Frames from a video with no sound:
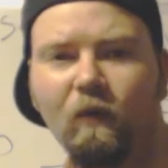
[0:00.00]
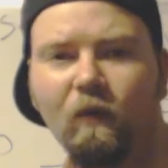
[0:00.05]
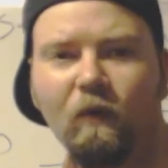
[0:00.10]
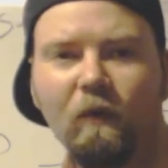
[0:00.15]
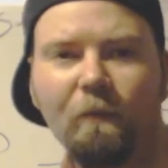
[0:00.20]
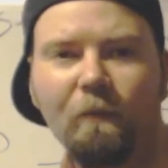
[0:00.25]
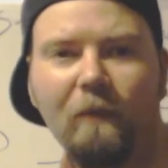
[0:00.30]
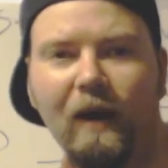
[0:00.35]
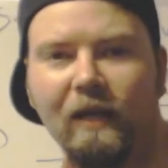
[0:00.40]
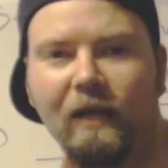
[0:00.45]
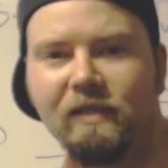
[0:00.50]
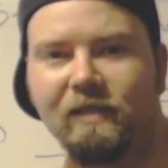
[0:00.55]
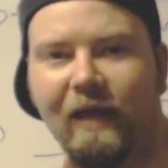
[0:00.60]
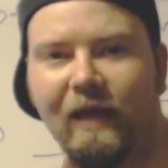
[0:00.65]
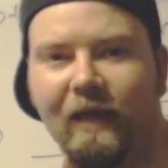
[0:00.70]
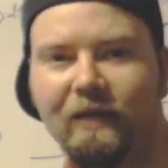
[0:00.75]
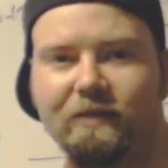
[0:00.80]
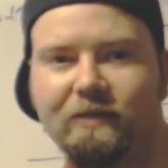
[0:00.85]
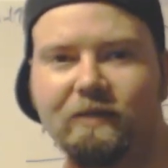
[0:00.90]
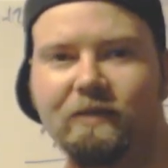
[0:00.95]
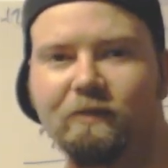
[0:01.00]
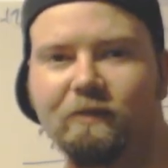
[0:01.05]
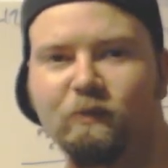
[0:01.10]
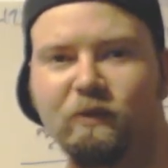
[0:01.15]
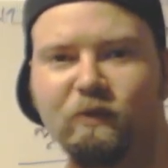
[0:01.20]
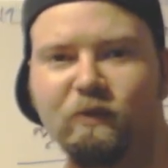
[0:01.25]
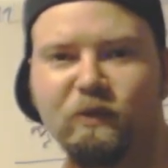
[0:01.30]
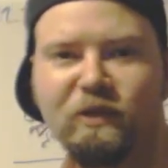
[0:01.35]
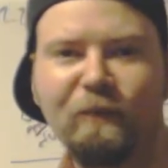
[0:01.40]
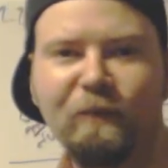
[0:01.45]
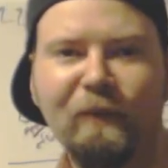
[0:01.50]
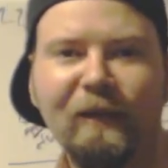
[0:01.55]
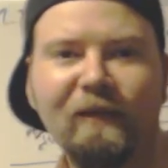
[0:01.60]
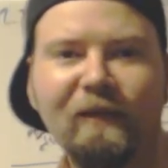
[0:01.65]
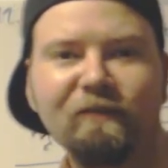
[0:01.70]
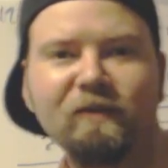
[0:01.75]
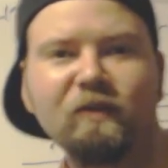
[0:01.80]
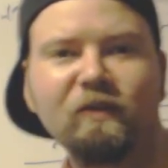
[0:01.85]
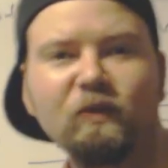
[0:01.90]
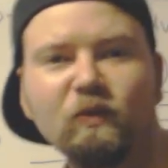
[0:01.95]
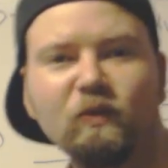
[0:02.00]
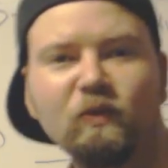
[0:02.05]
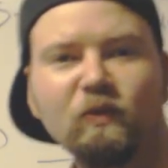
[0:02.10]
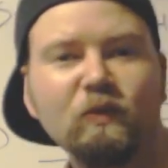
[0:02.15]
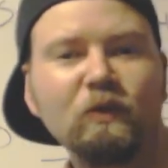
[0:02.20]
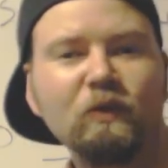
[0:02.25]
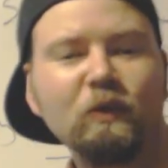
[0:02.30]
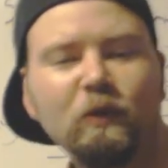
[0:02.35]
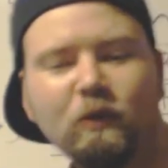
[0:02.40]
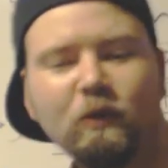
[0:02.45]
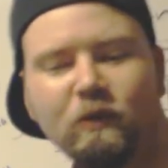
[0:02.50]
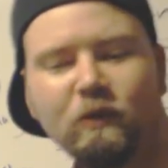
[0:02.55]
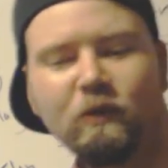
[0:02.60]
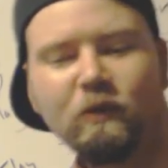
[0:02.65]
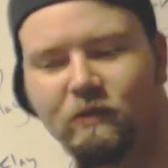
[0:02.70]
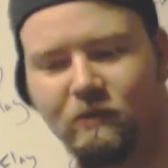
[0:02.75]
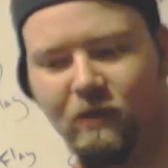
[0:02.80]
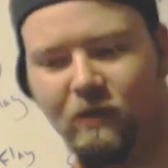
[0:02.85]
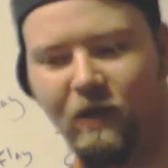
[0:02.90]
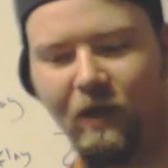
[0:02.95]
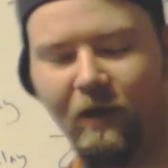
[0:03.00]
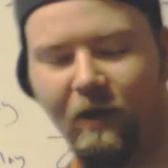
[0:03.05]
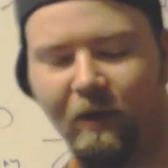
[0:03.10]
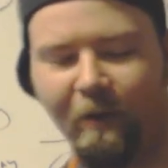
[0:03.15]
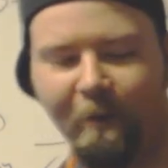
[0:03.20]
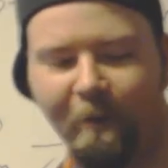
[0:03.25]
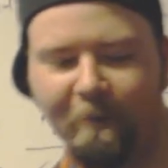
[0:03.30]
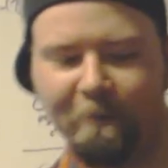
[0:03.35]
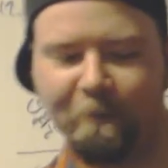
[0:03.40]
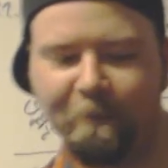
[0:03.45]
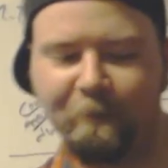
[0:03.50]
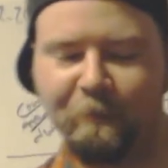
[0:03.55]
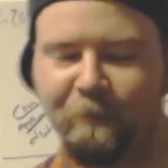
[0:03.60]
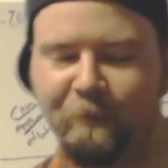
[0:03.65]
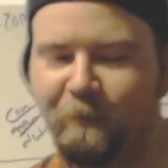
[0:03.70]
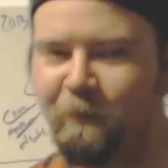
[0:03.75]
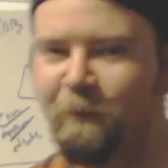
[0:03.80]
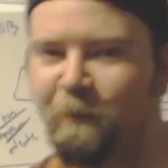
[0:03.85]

or mod status, which I might give it to you,